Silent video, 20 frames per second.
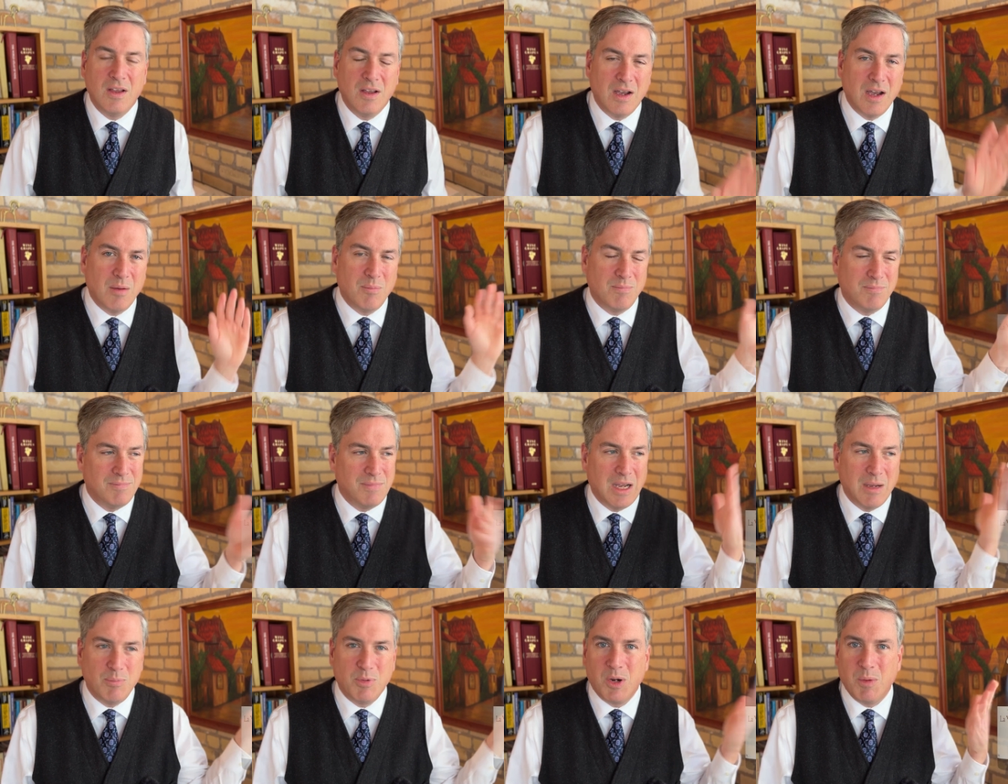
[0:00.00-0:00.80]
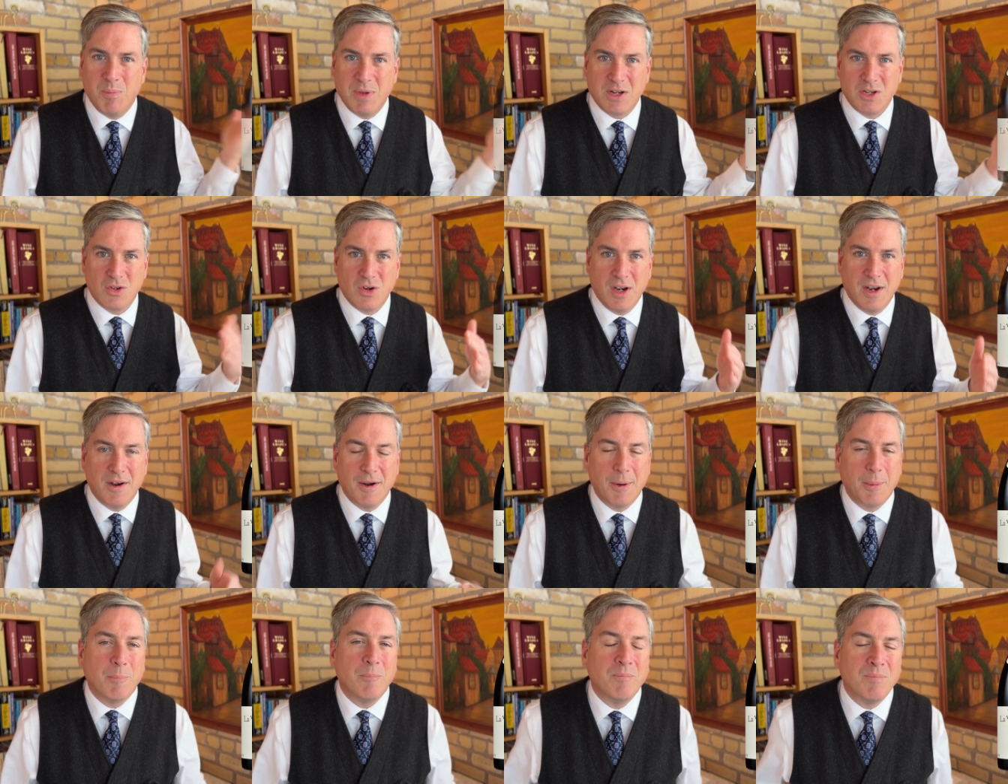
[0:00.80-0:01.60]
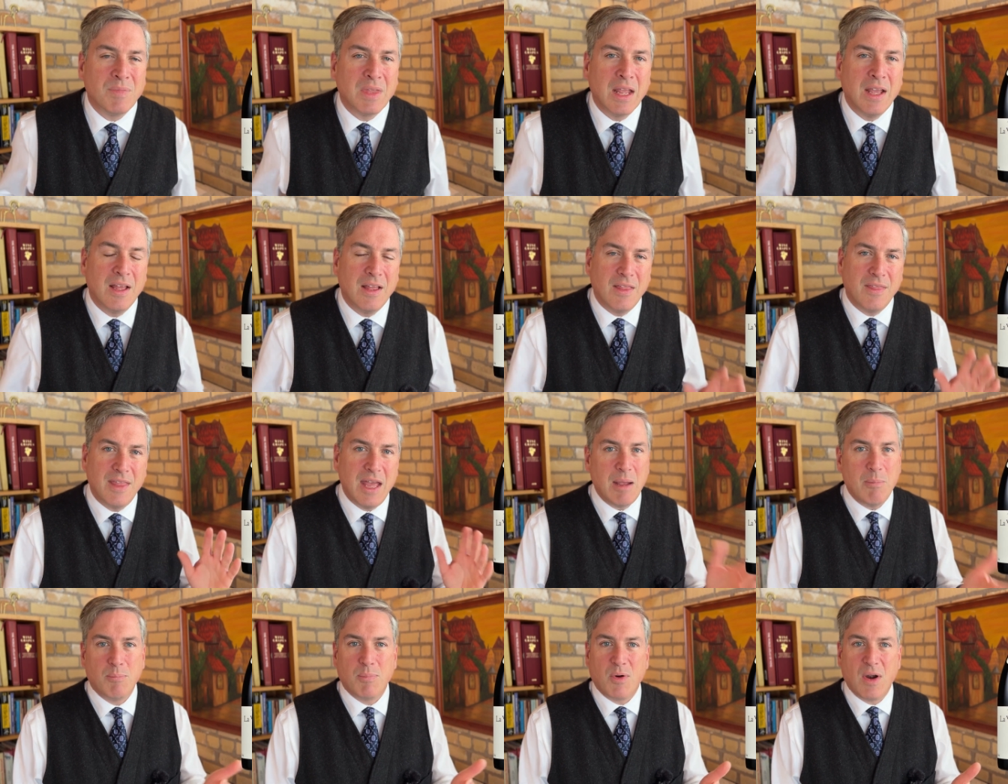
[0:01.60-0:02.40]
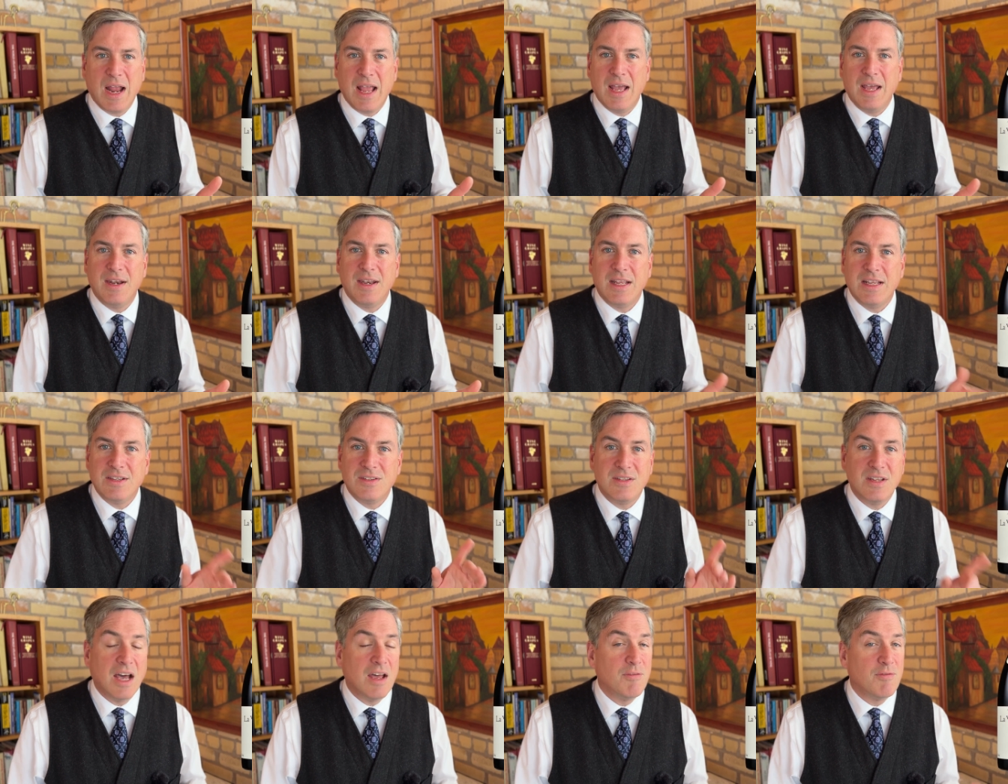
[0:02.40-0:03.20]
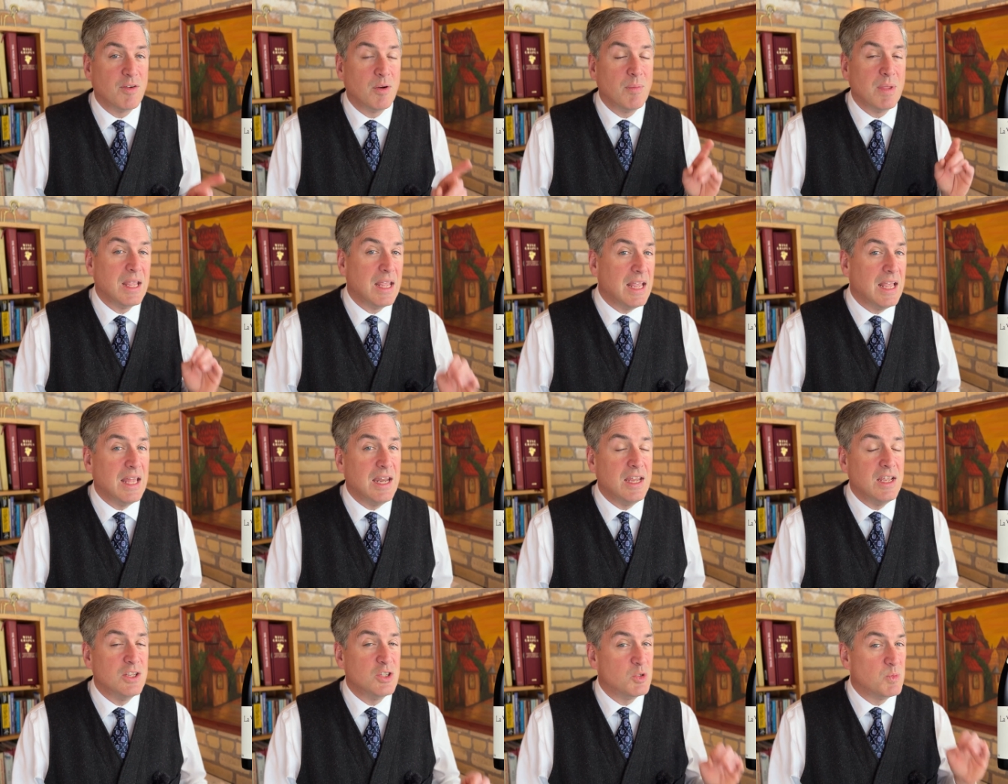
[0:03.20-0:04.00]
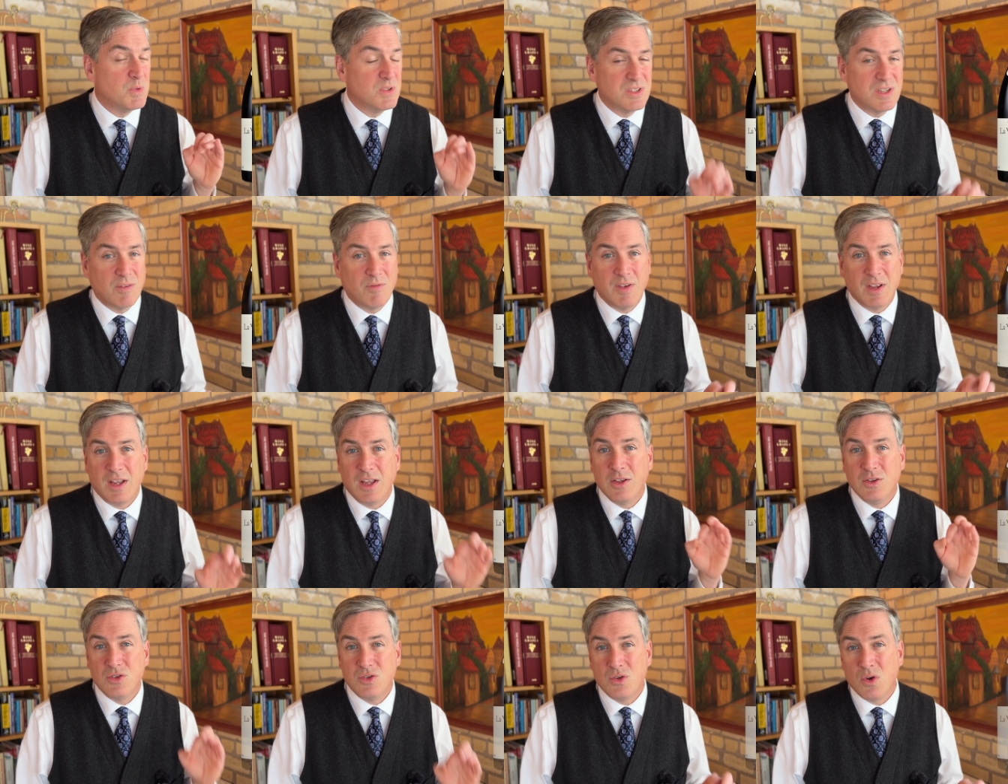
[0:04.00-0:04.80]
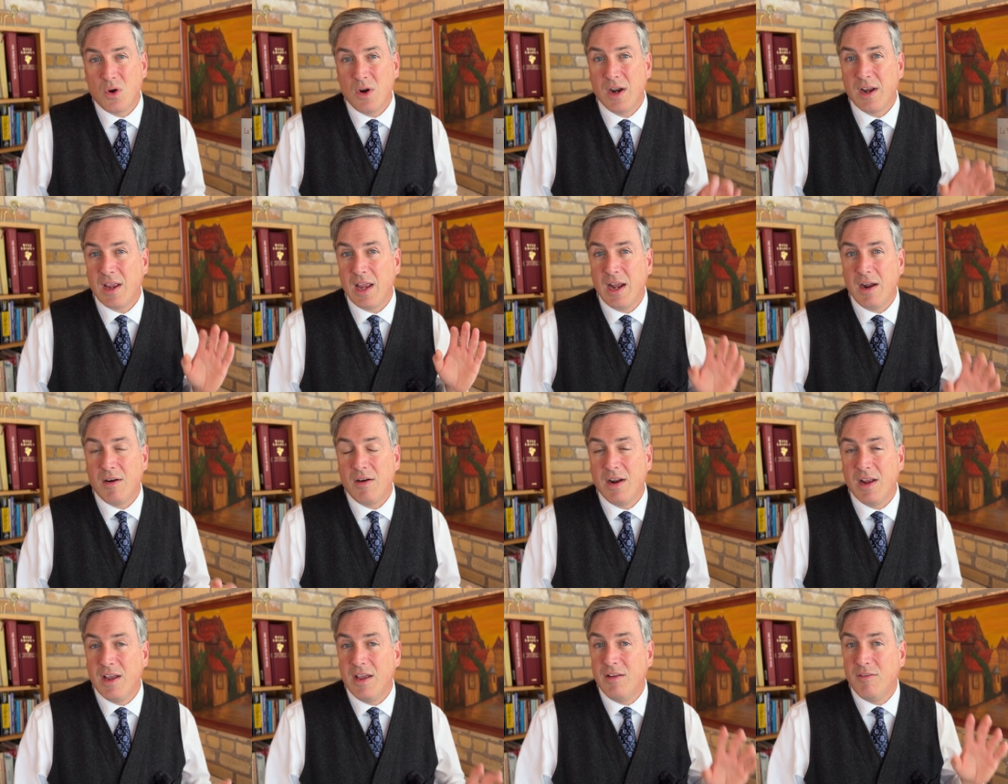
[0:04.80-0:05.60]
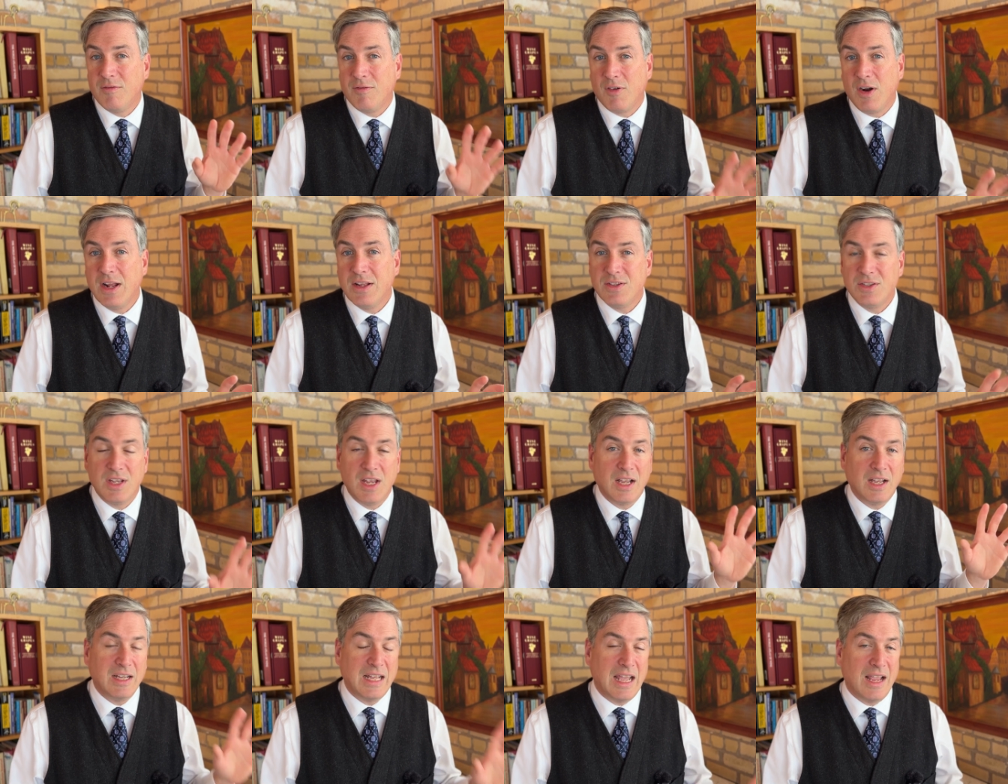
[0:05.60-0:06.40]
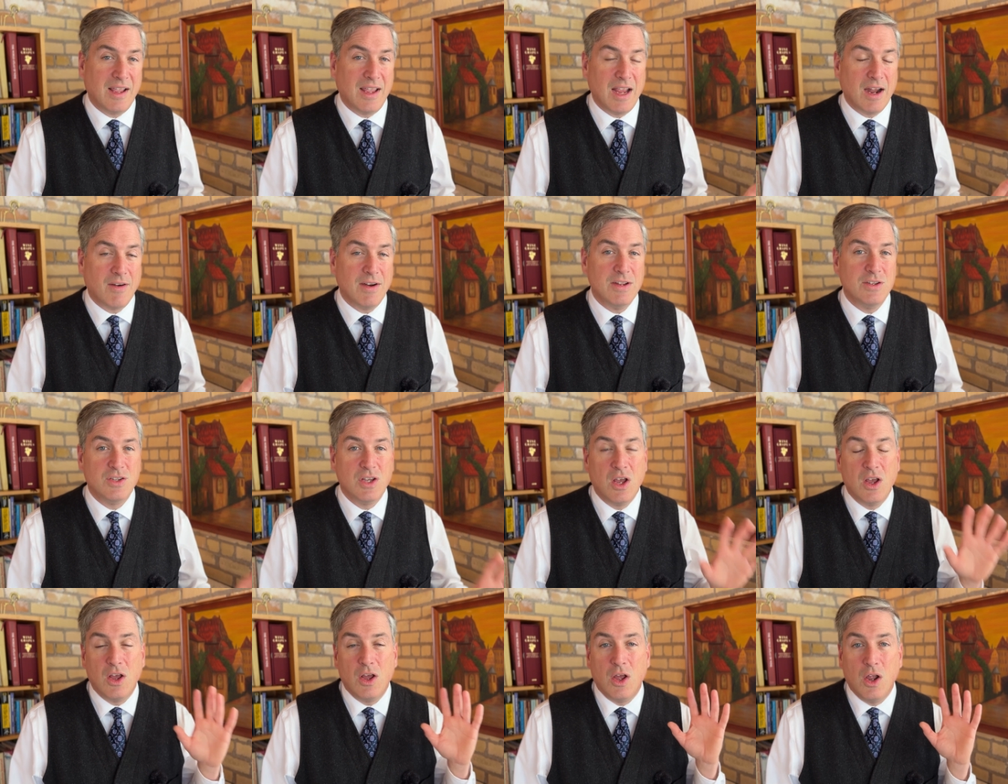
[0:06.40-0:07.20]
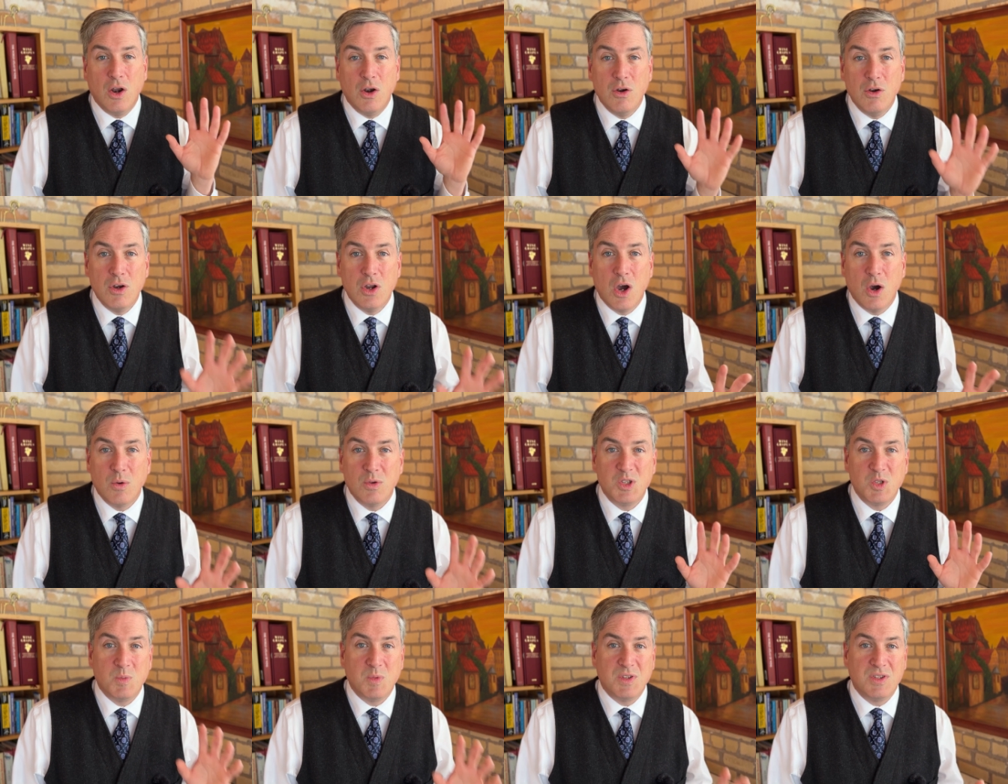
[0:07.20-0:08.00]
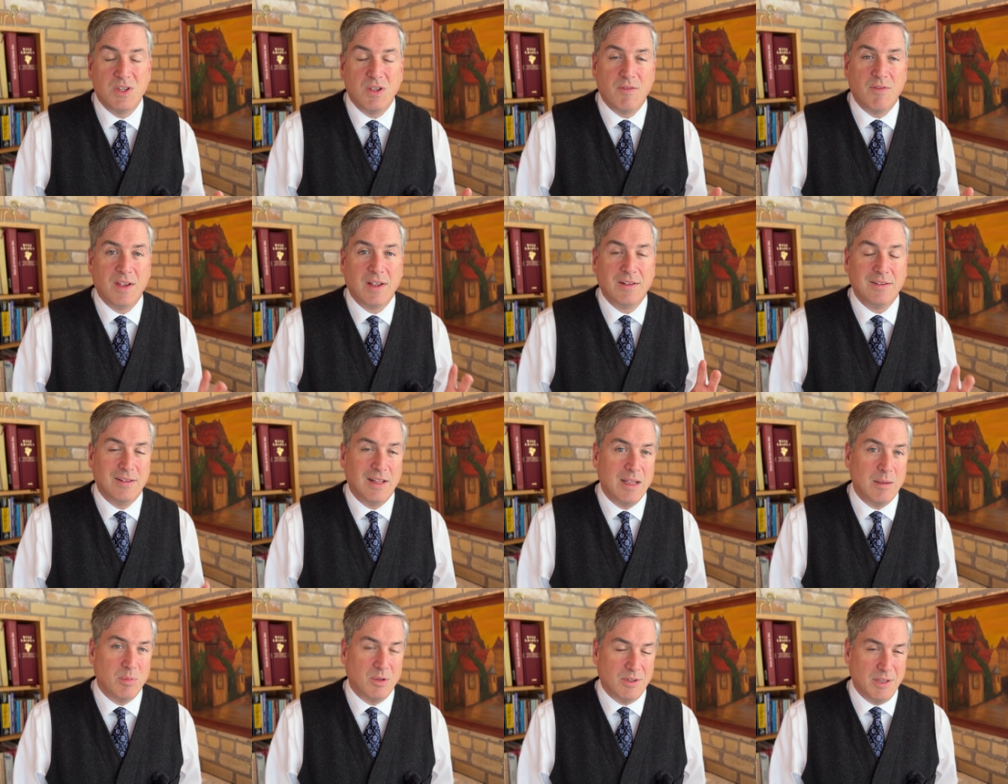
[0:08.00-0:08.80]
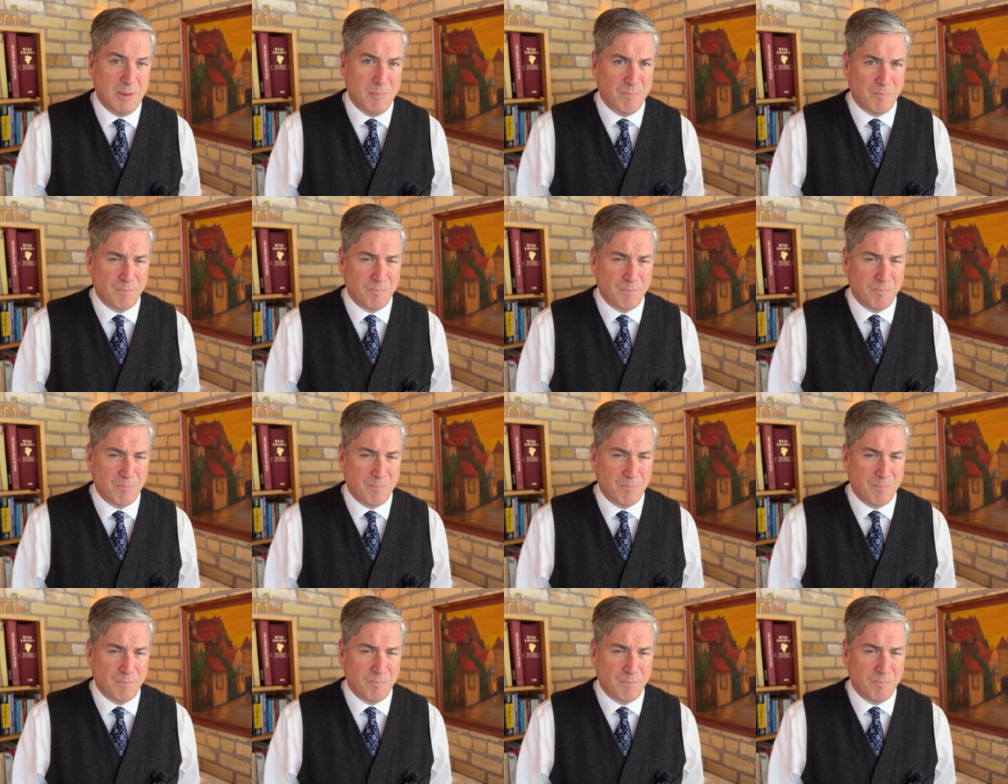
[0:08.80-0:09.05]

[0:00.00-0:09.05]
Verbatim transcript: I'll, I'll put a picture here. That brand is not from any specific historic area in France. It carries no specific labeling.